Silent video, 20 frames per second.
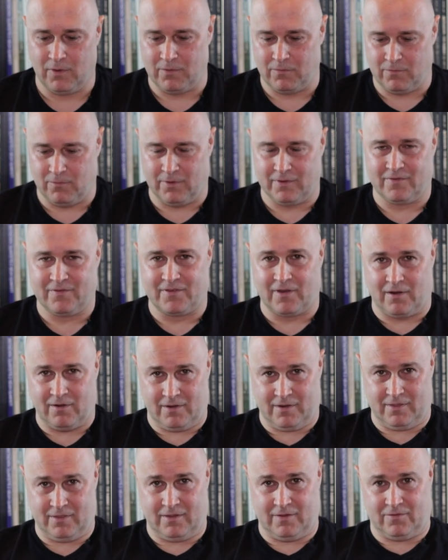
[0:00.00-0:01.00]
what
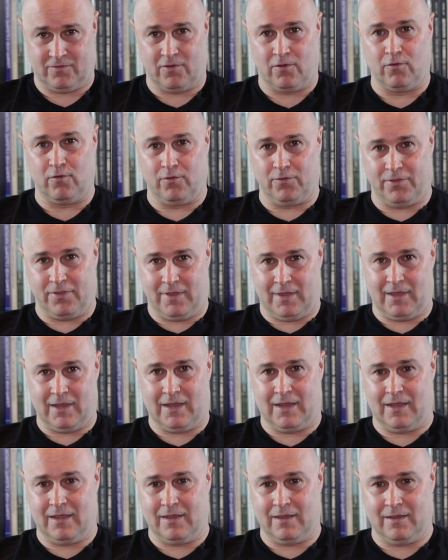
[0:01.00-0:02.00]
started this whole
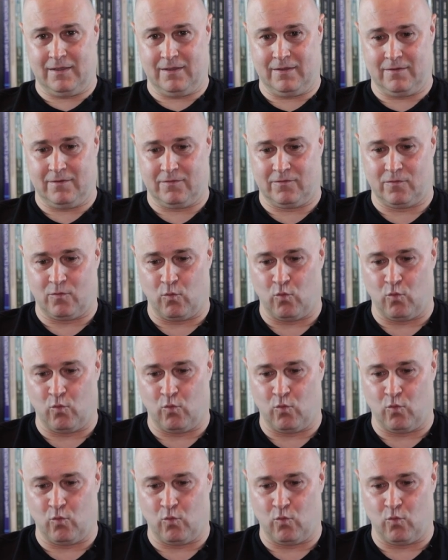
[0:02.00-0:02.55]
thing is,